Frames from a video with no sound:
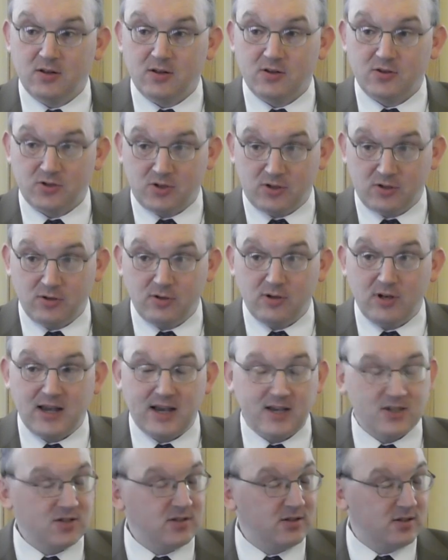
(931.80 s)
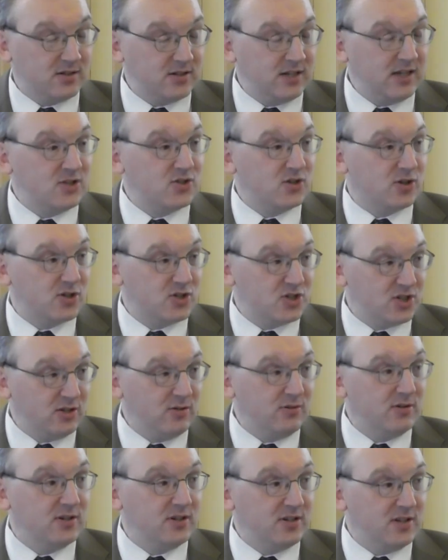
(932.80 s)
It's a good lesson to teach our
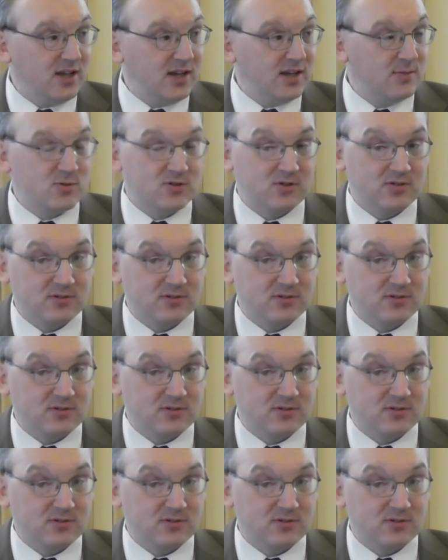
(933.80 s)
children at times.